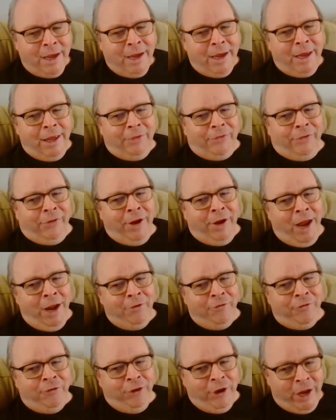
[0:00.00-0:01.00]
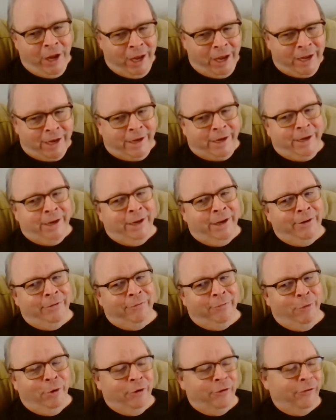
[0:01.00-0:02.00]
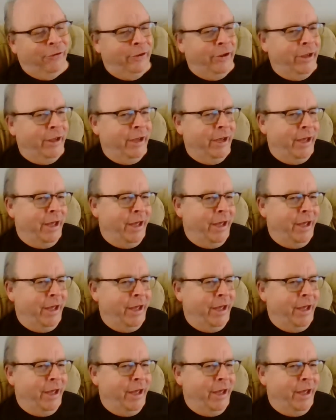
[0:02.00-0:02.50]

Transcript: It's not gin, unfortunately,